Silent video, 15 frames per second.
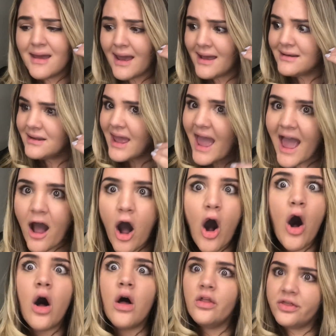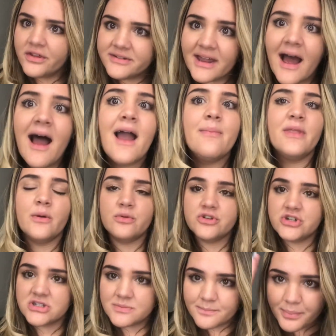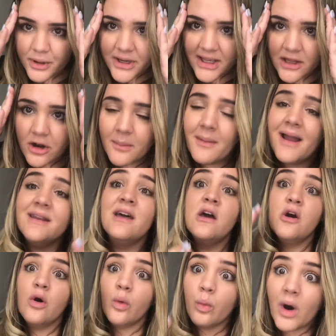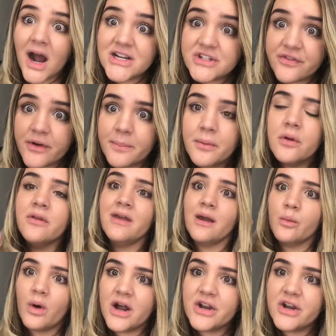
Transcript: and all the time they were just putting in our mind, watch for bullying,